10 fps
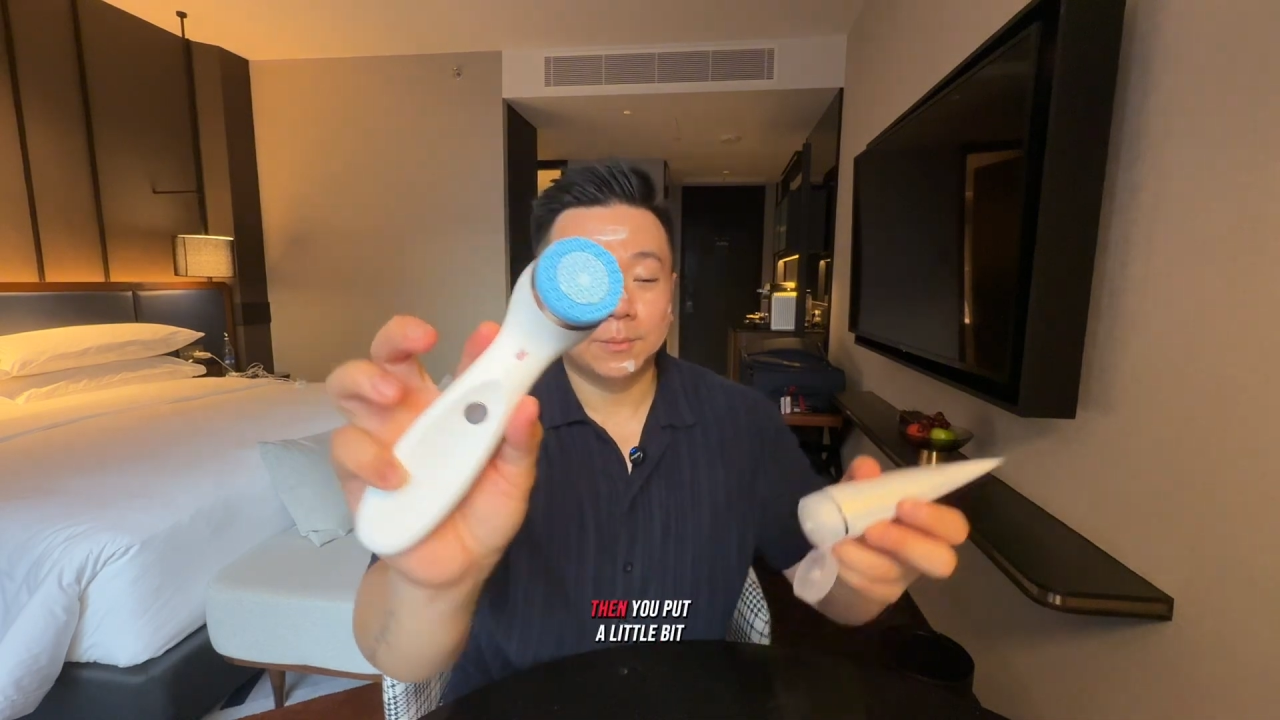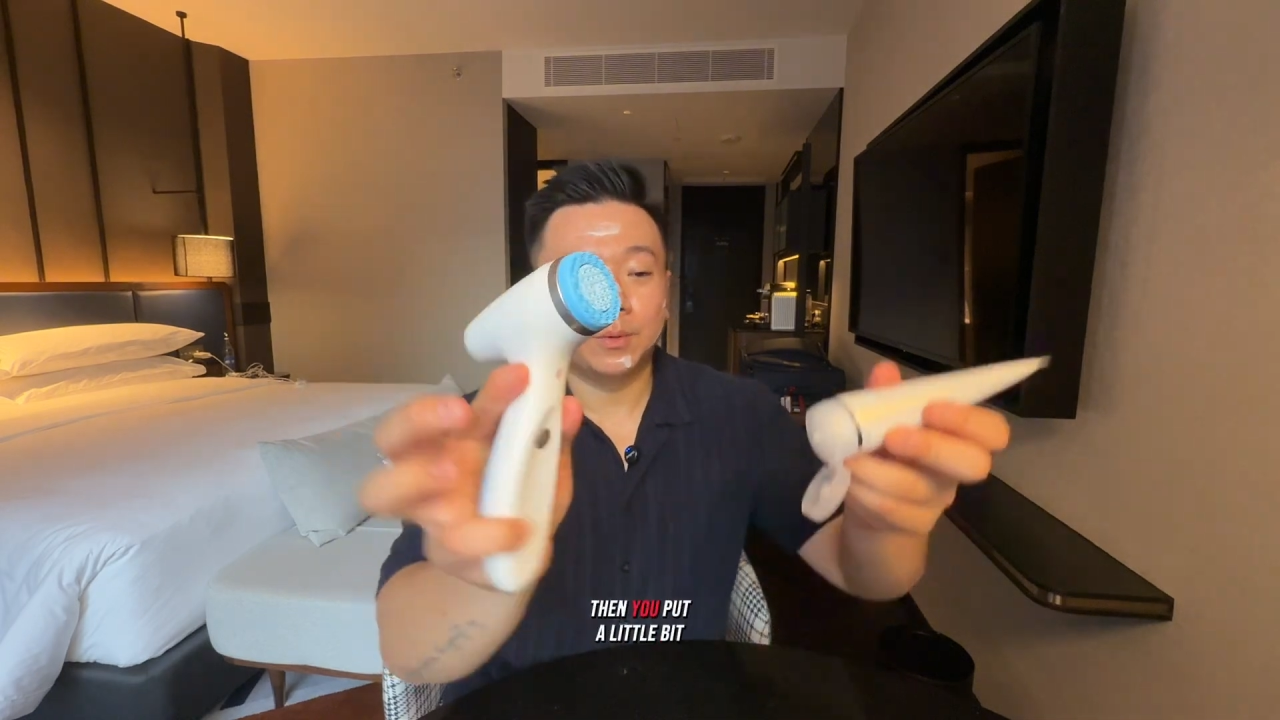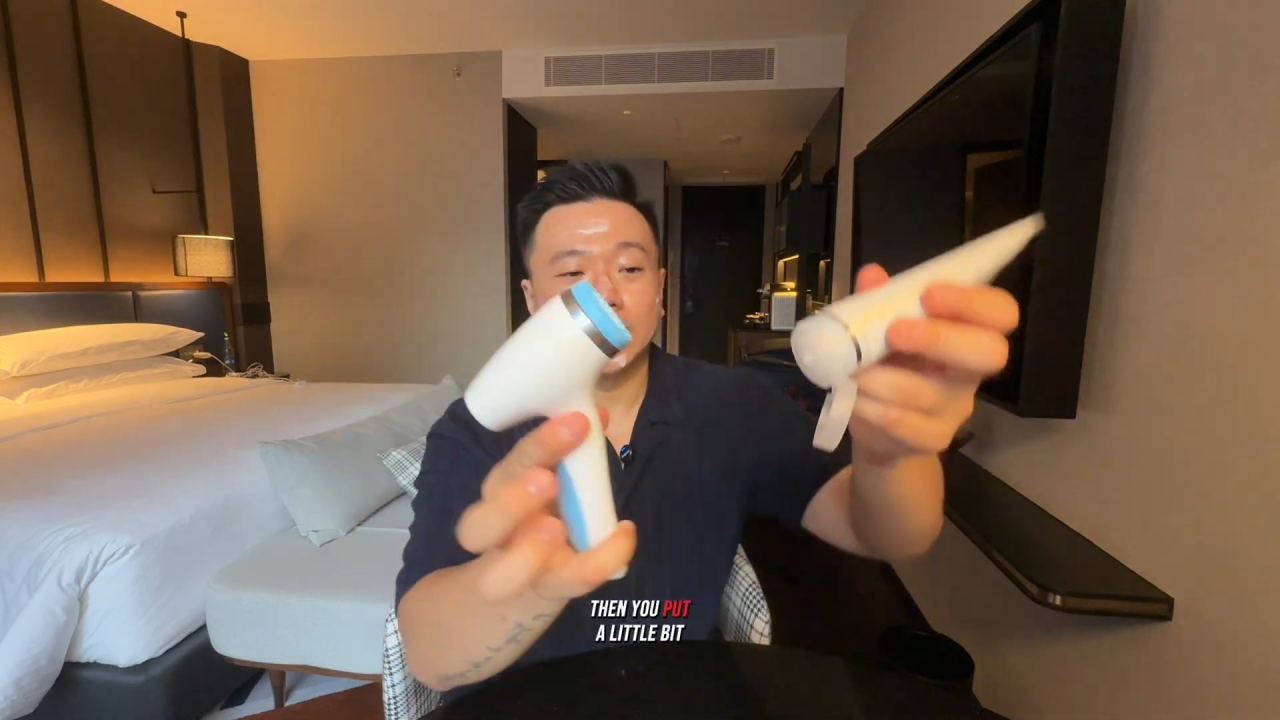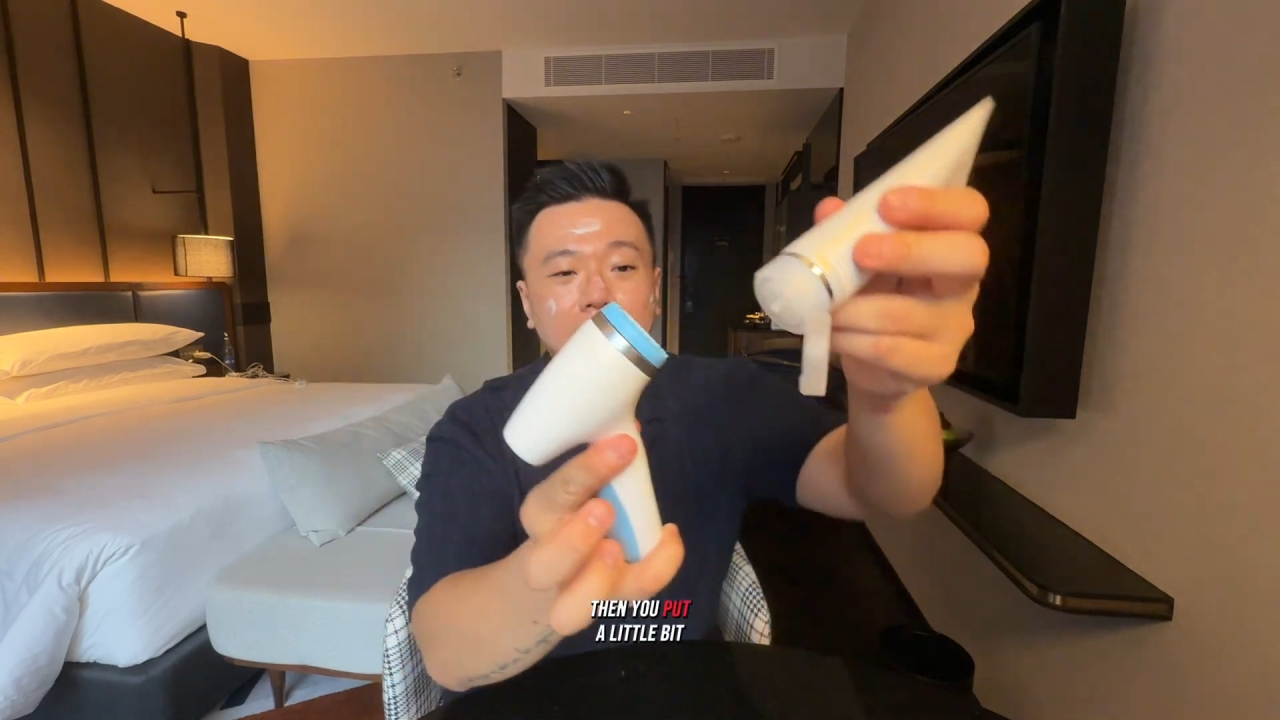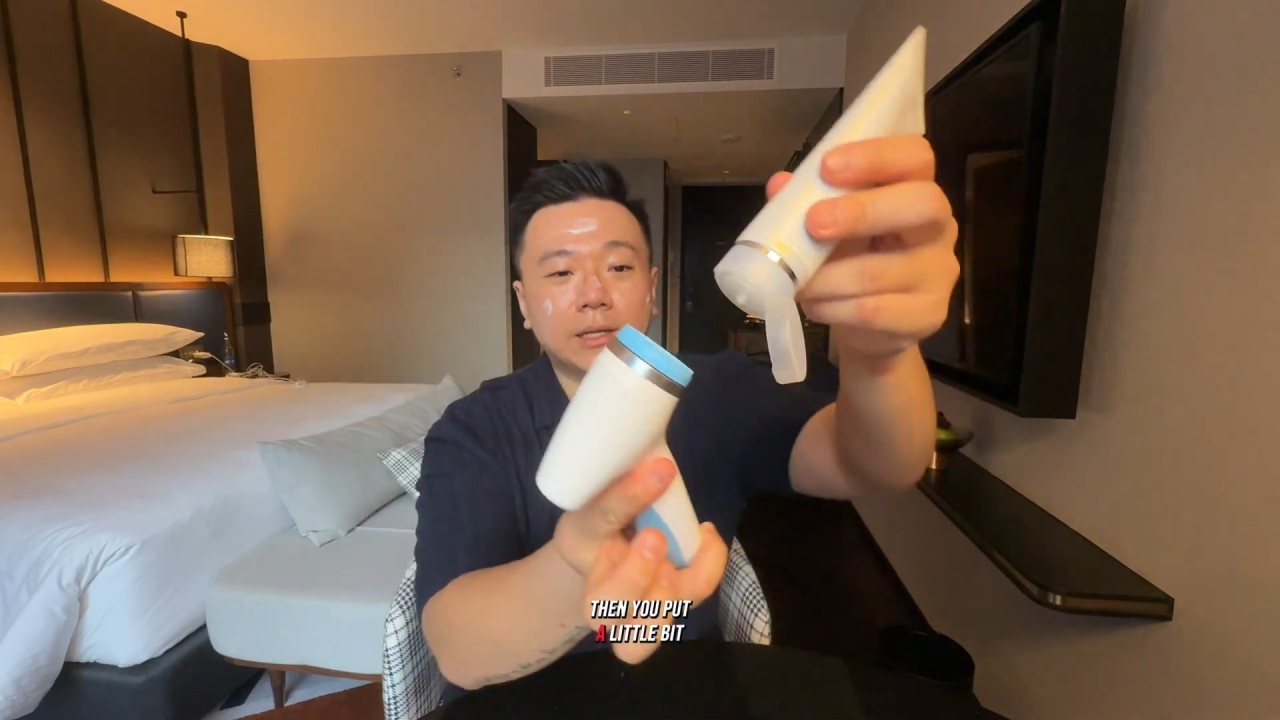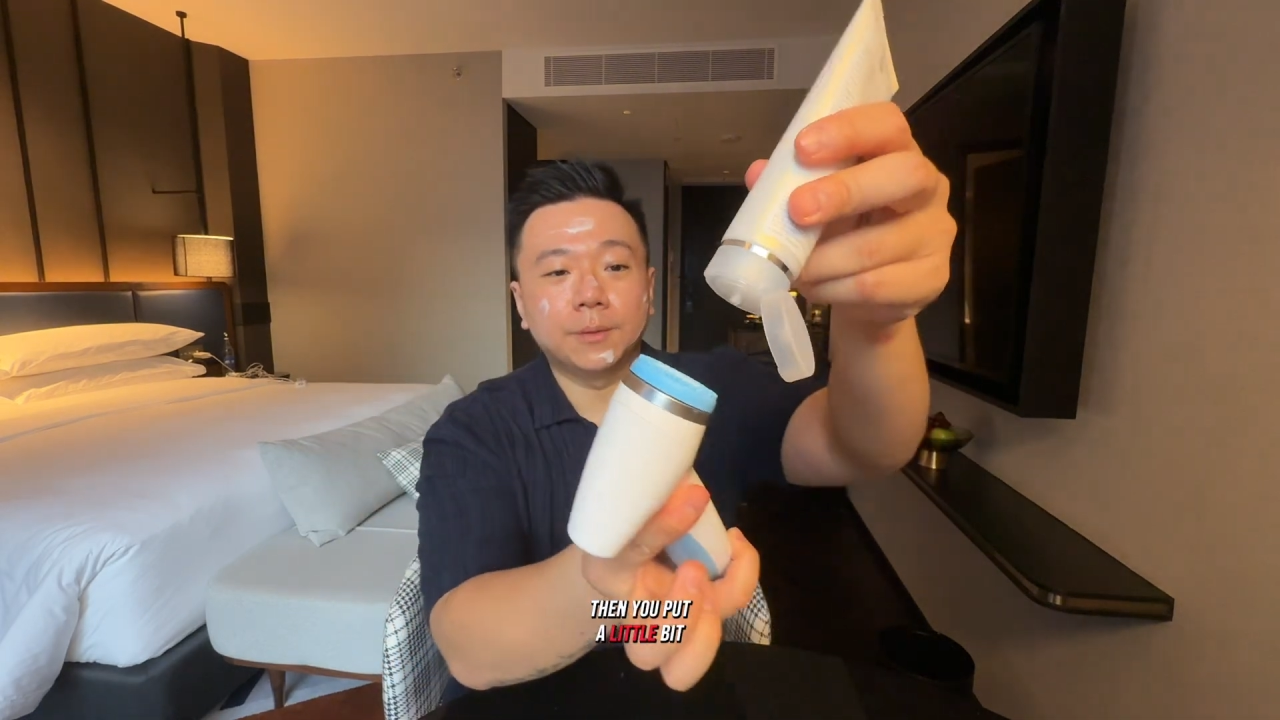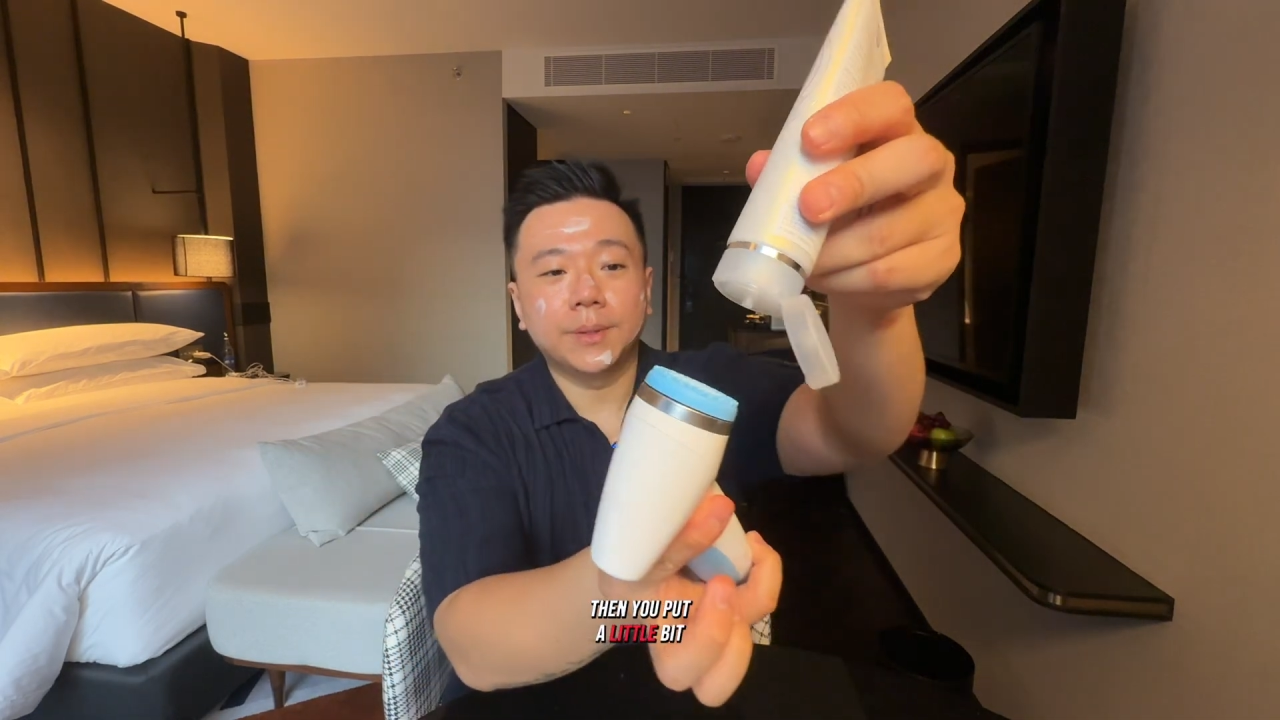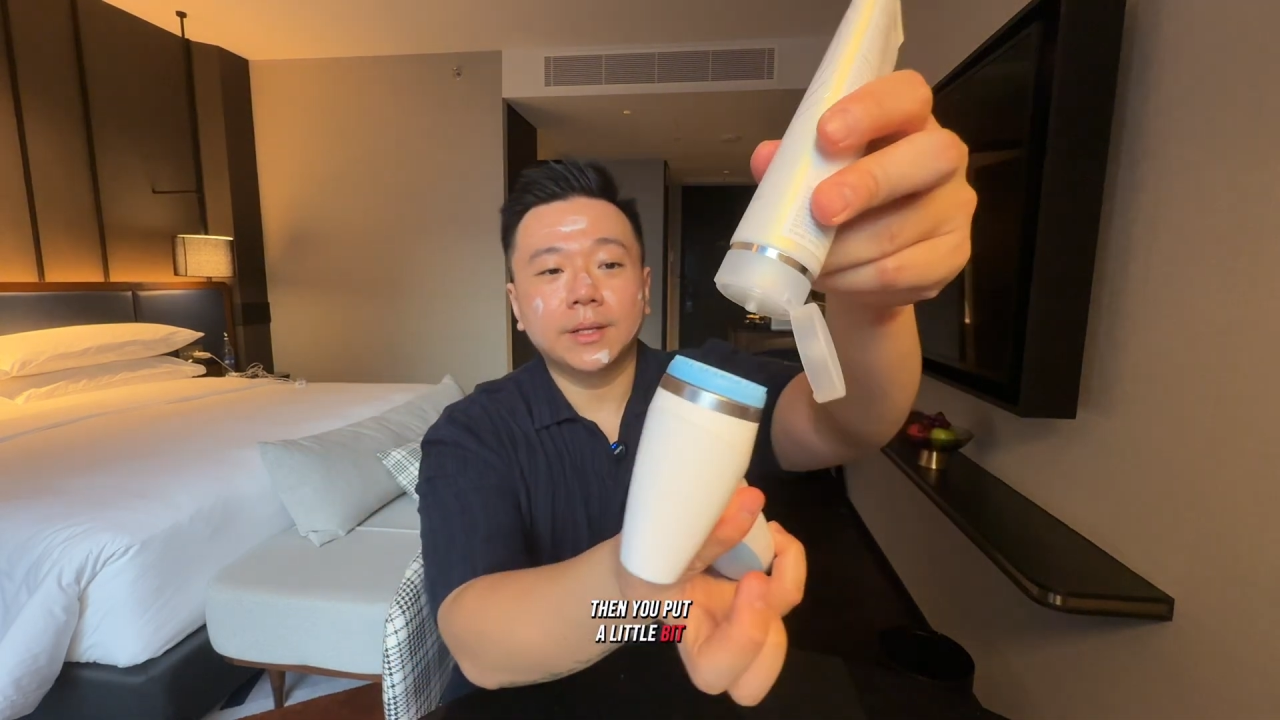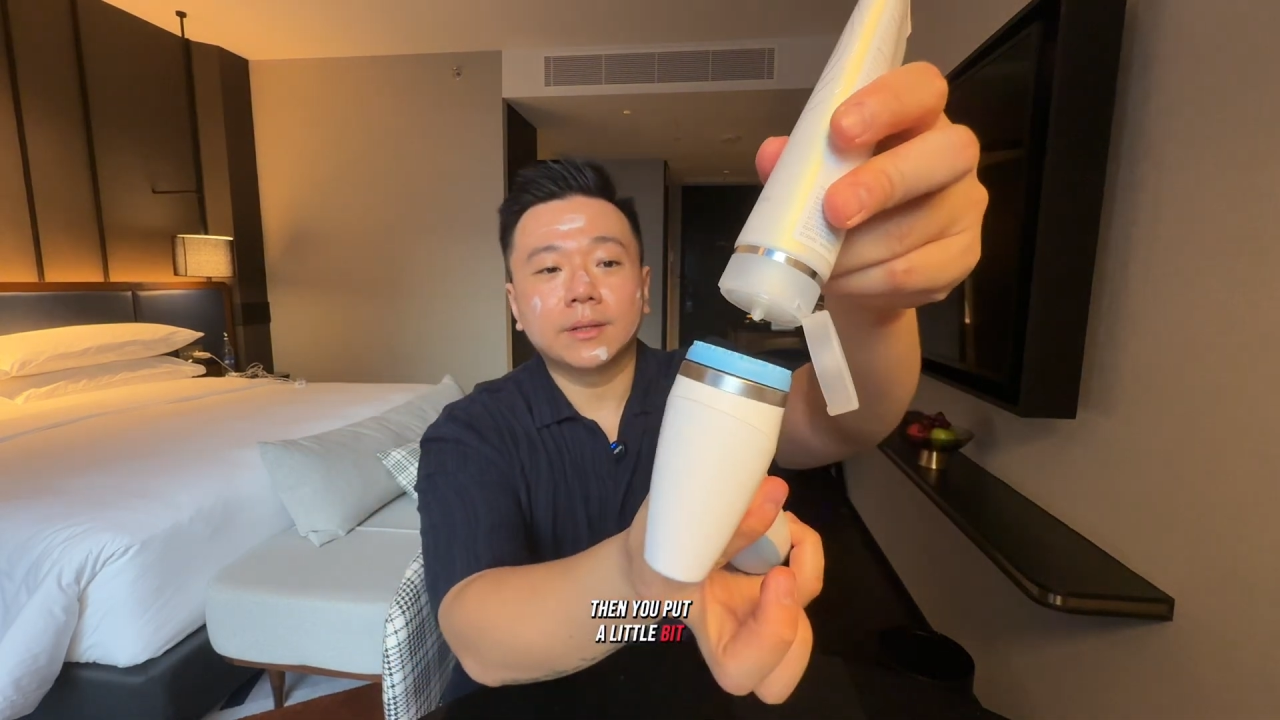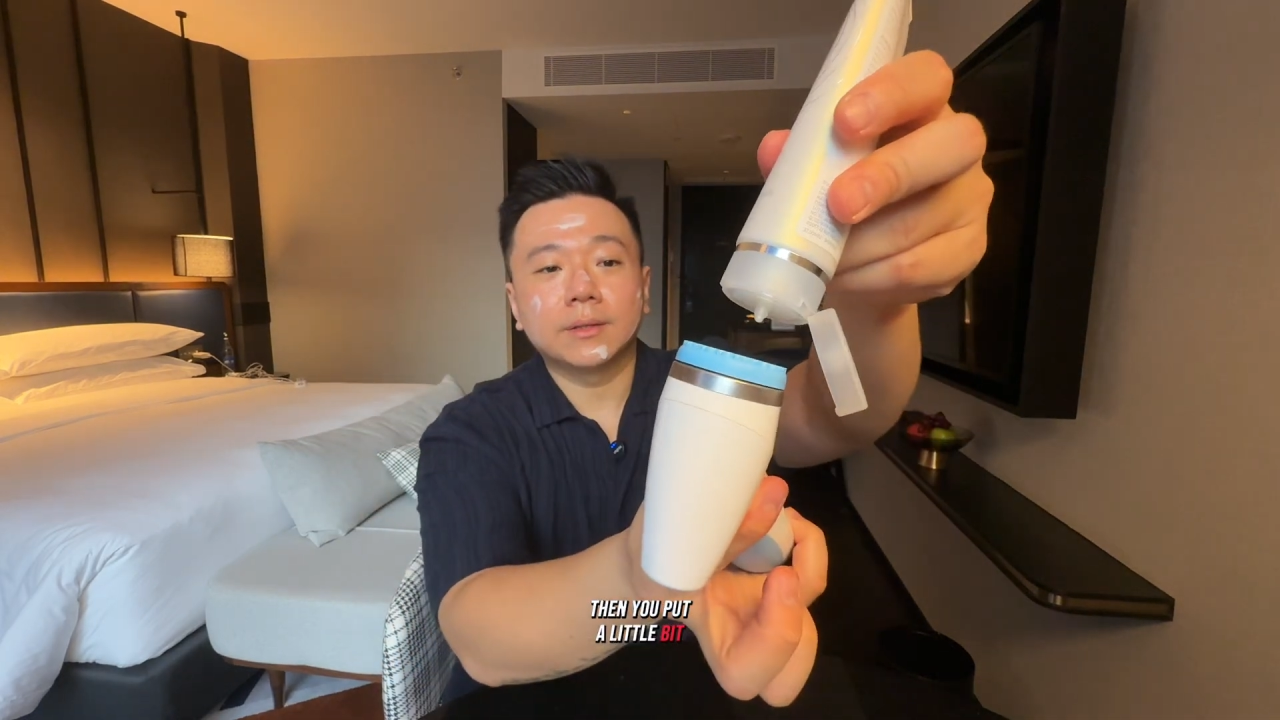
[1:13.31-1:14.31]
you put a little
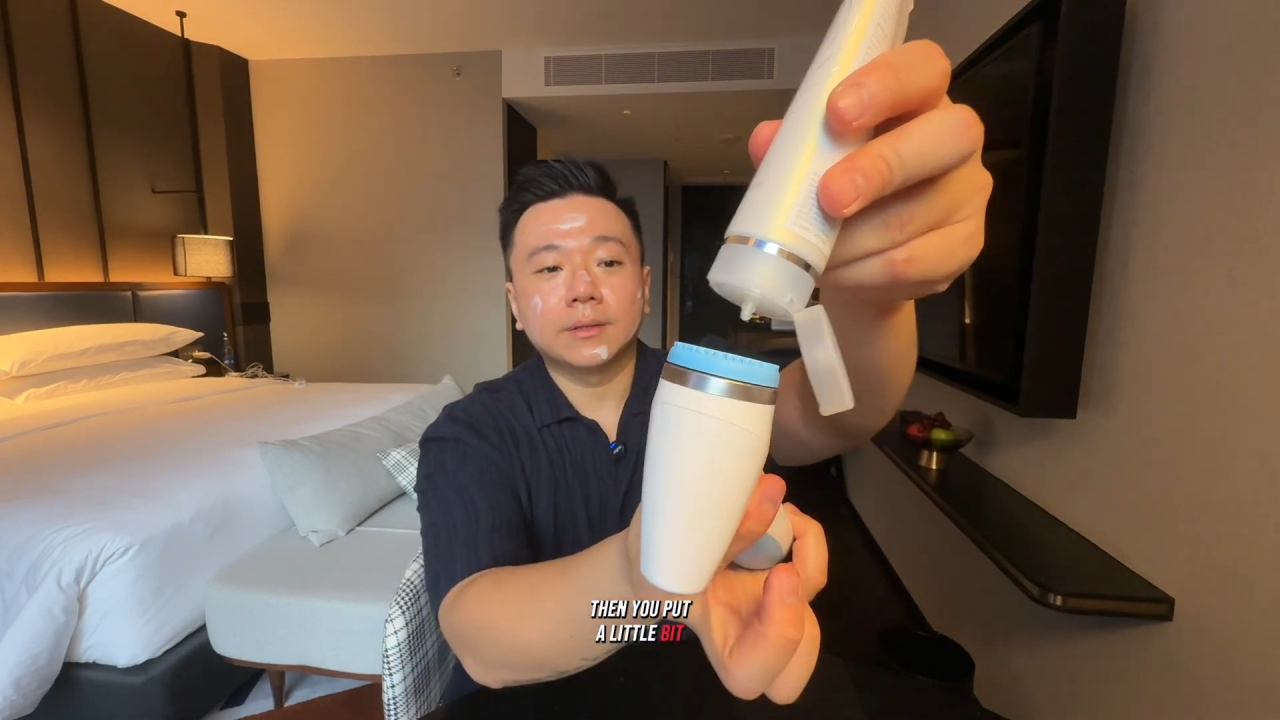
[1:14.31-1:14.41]
bit